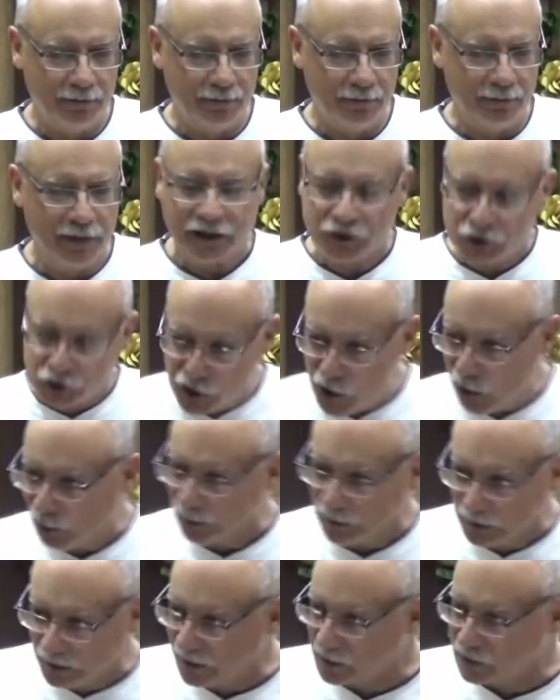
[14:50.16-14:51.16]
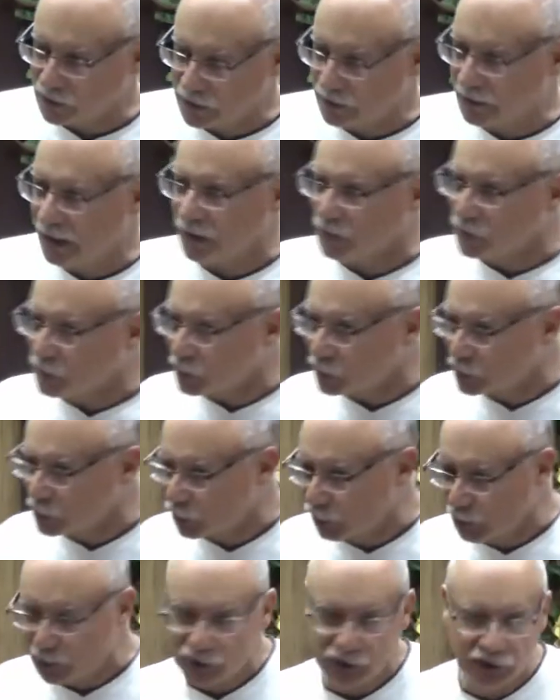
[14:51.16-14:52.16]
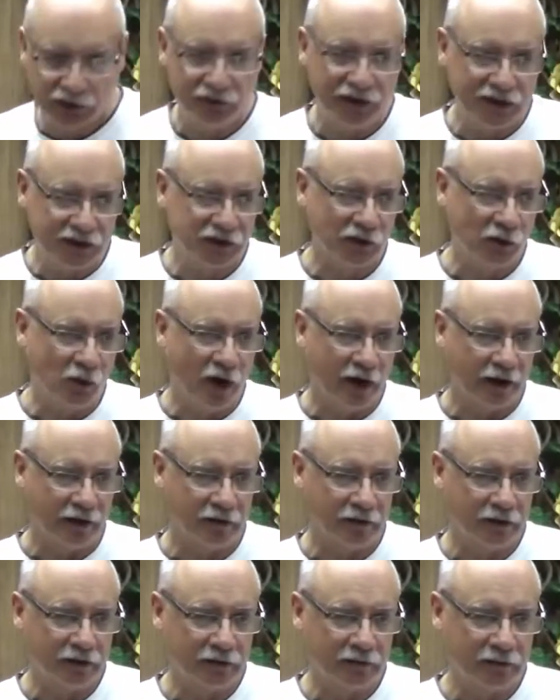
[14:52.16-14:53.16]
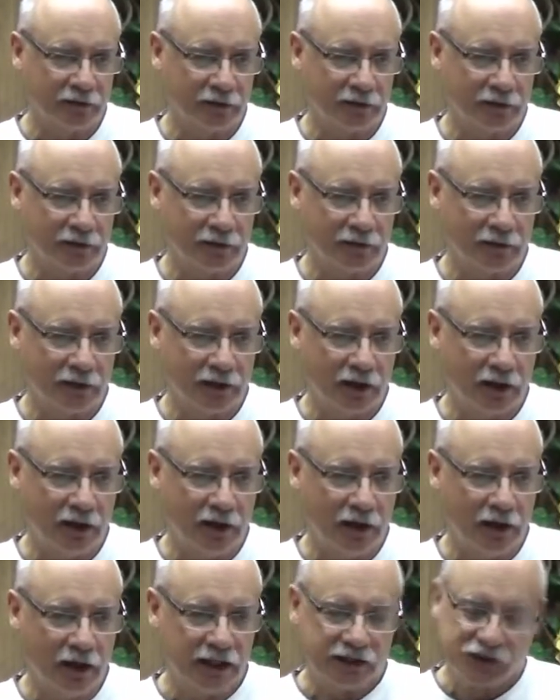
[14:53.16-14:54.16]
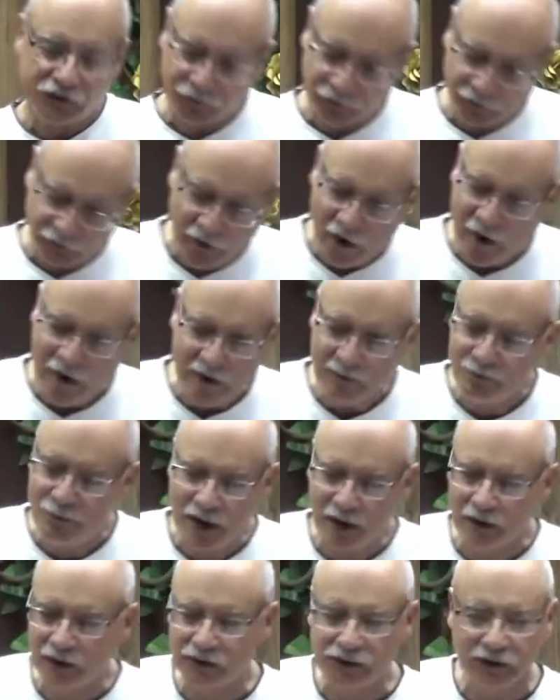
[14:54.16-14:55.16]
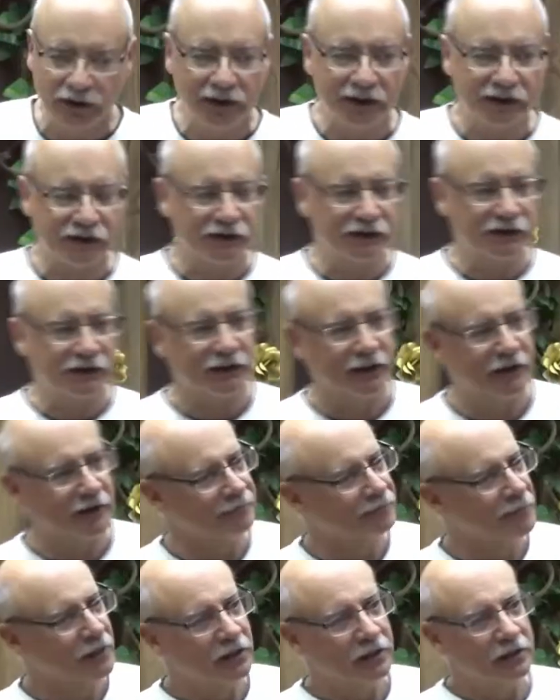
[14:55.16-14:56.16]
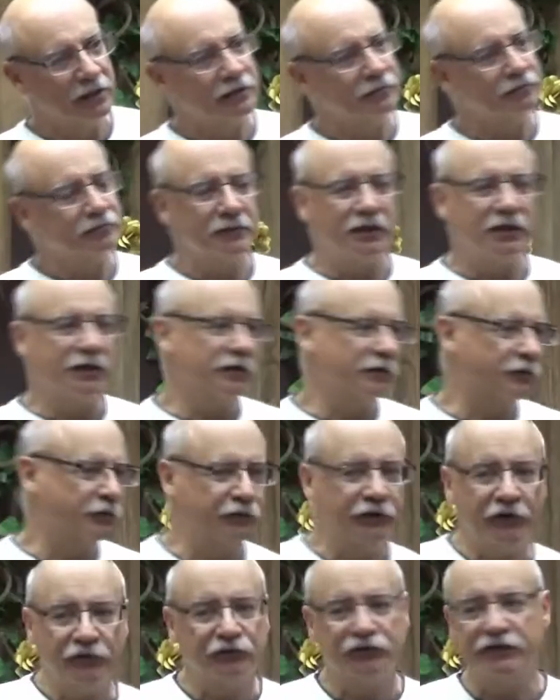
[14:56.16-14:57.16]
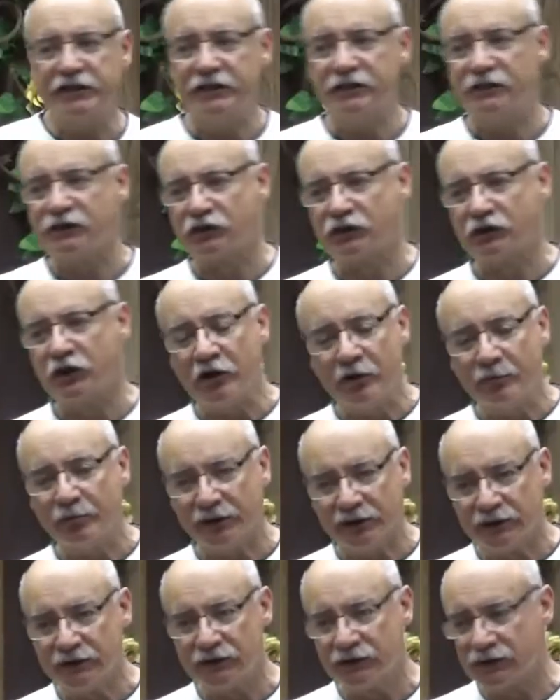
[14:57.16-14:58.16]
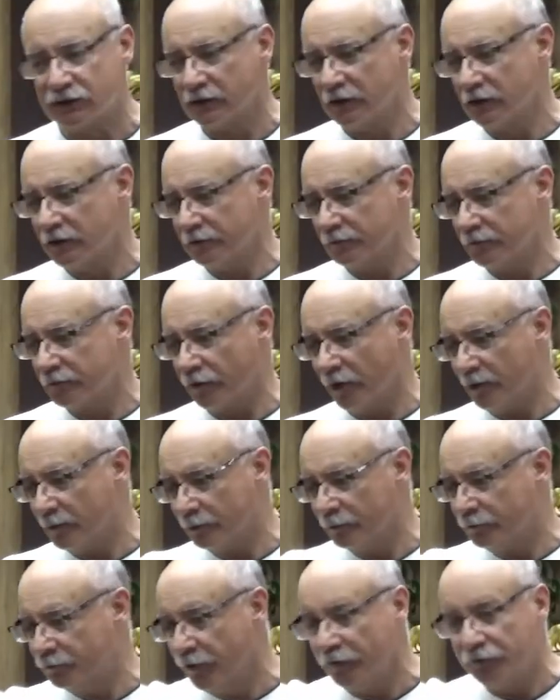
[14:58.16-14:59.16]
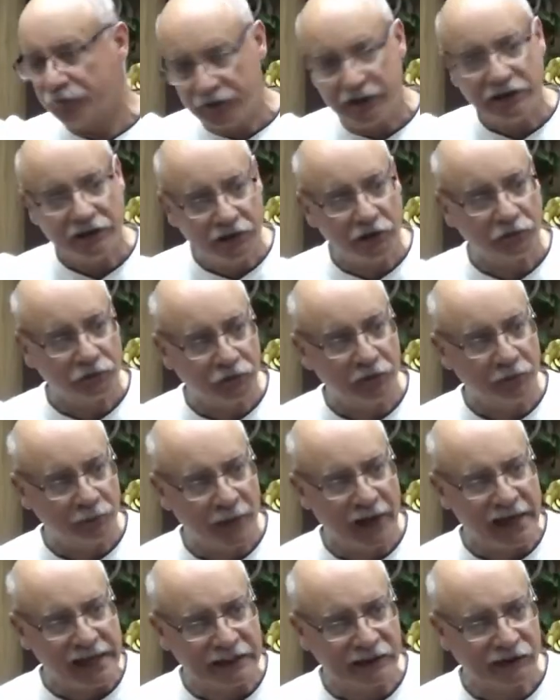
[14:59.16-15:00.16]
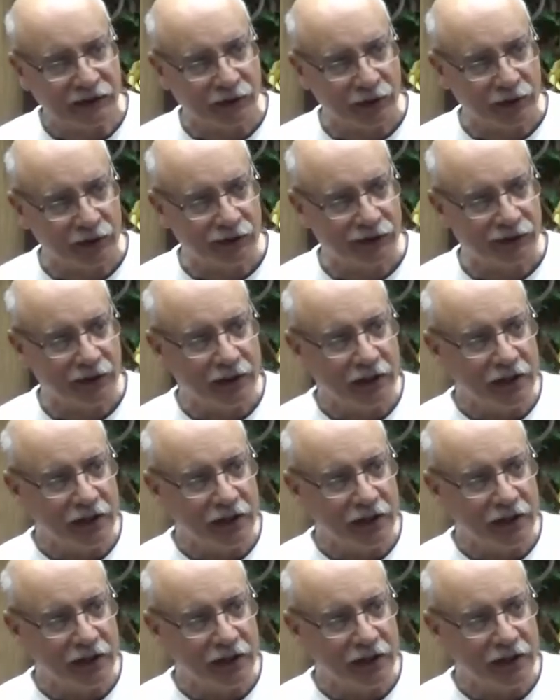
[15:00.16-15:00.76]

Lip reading: But don't listen exclusively to one. It's far better to listen to 15 sermons from 15 different pastors